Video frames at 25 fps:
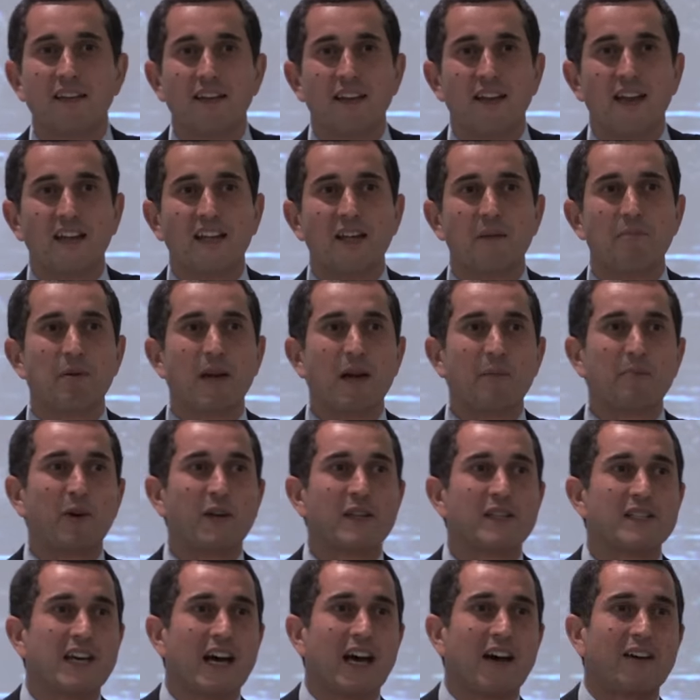And the people in
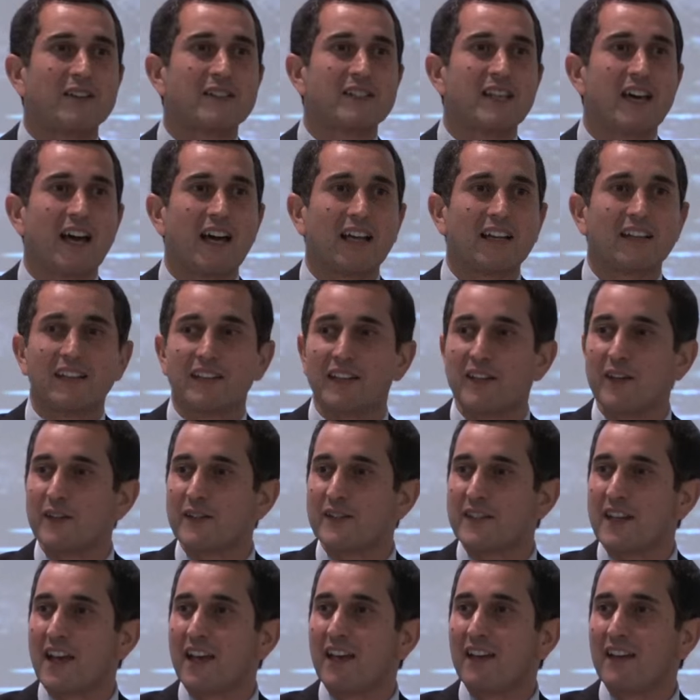town said, You
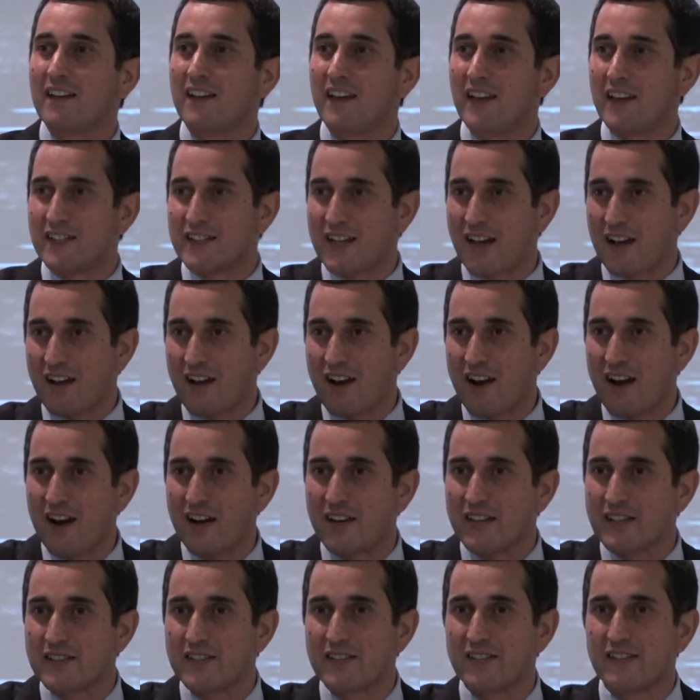see, it's a
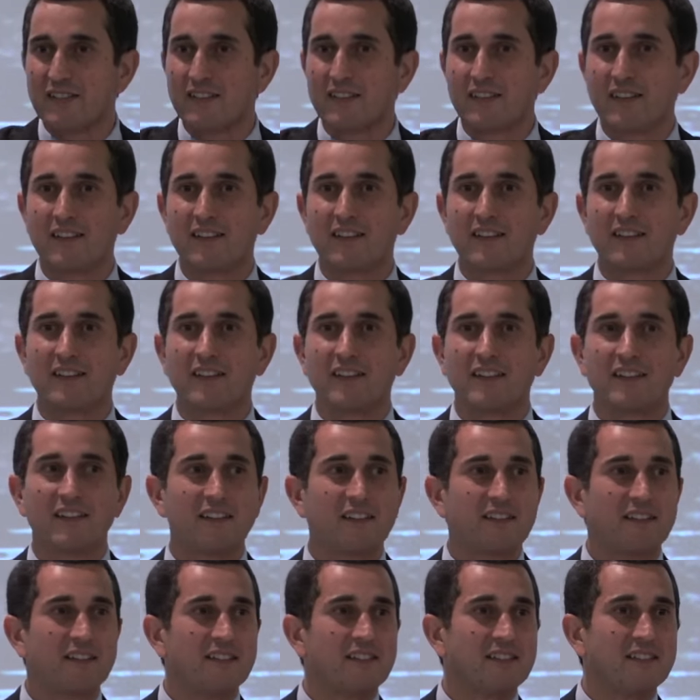curse.
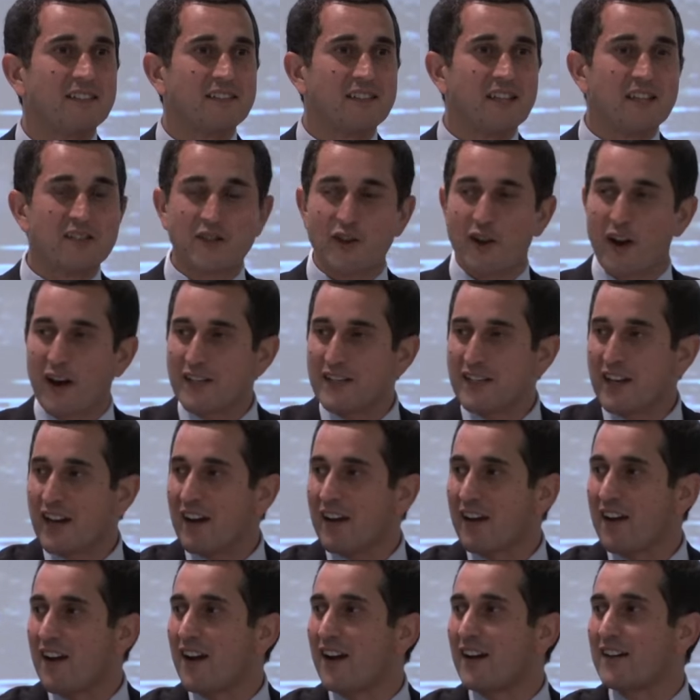These horses are a
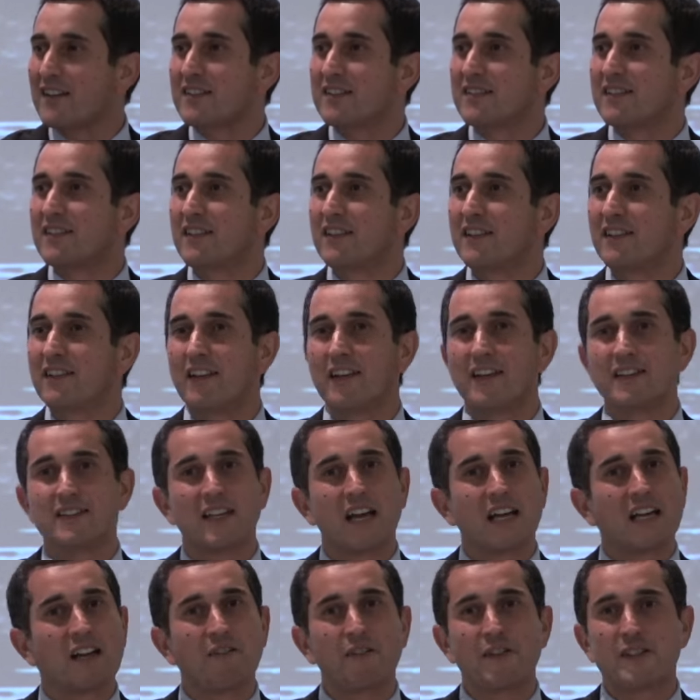curse. He
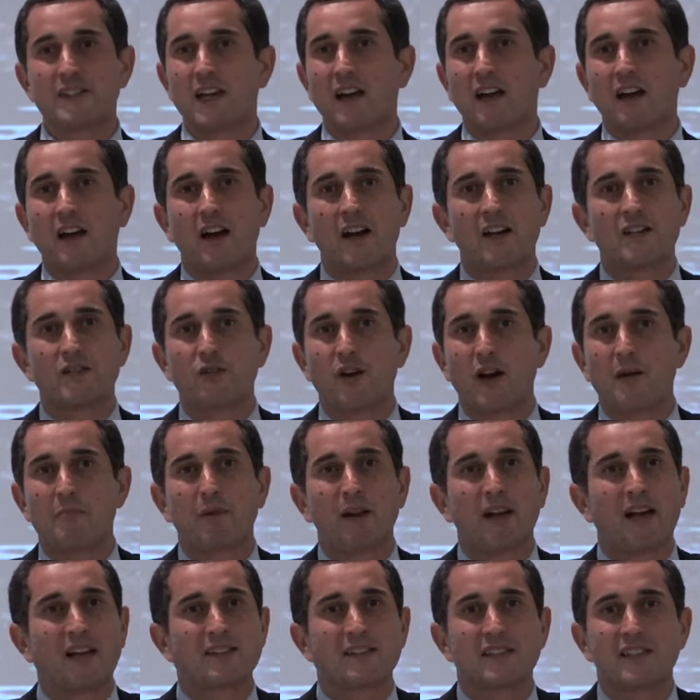said, if it's a curse or a
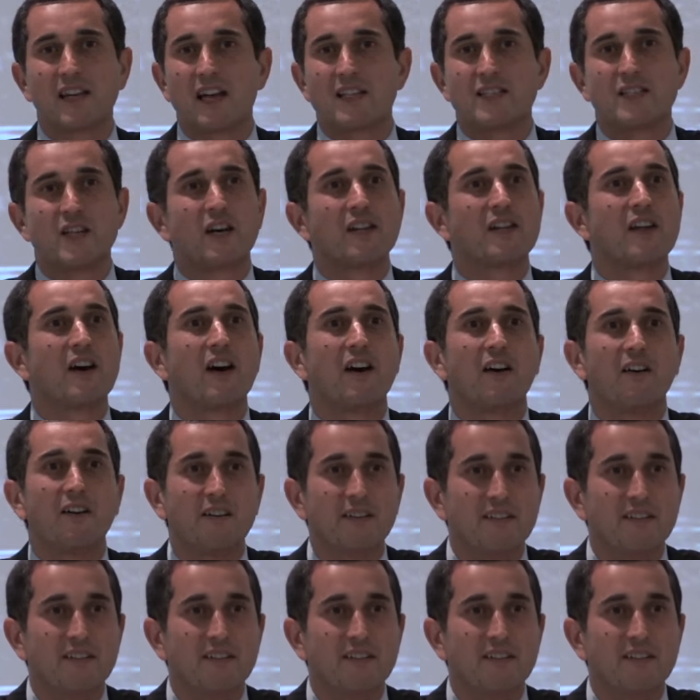blessing, I don't know.